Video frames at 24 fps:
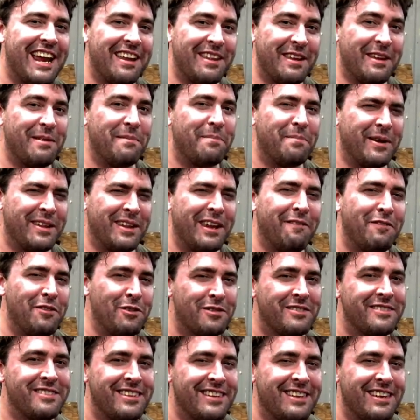And that, but
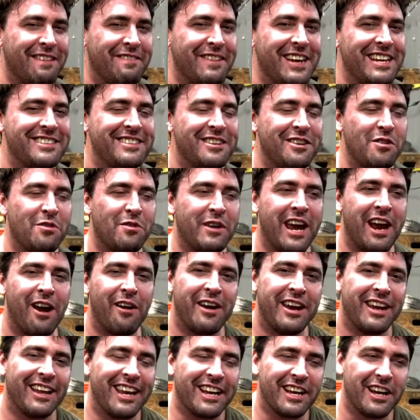if they see you
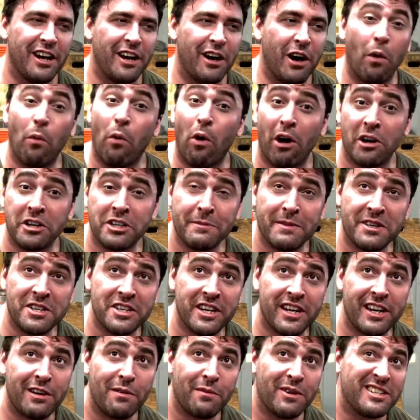carry like a washing
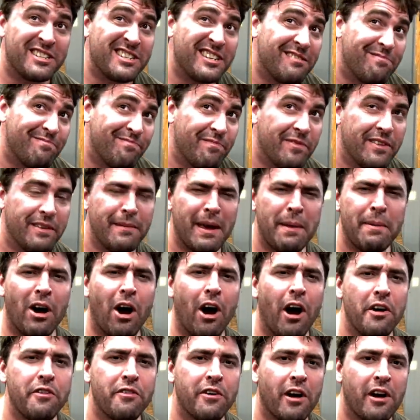machine, which maybe
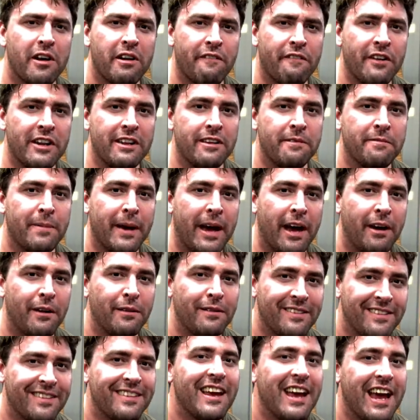100, 150
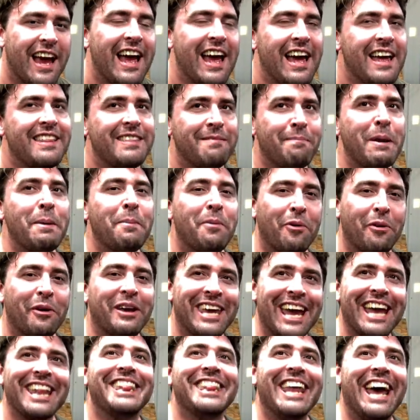pounds, people
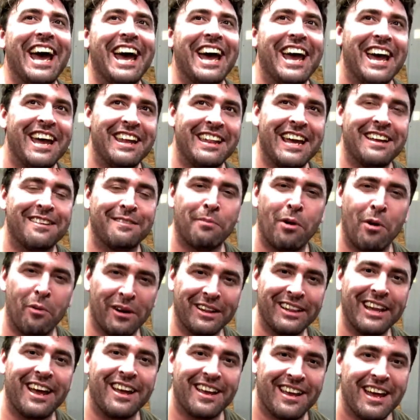get that. And they
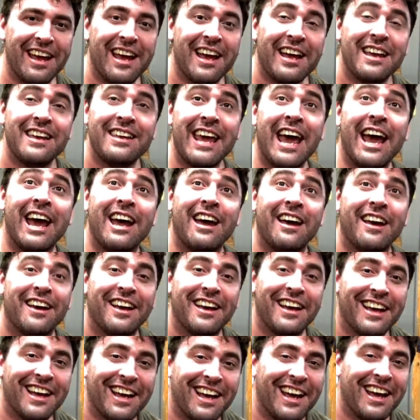understand, yeah. They have a
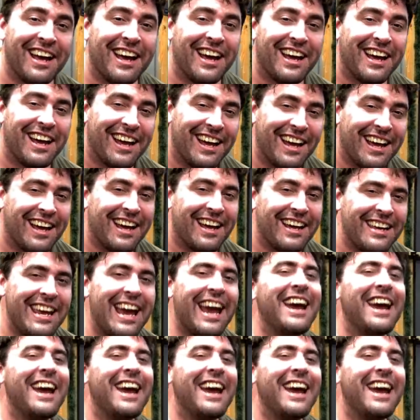frame of reference.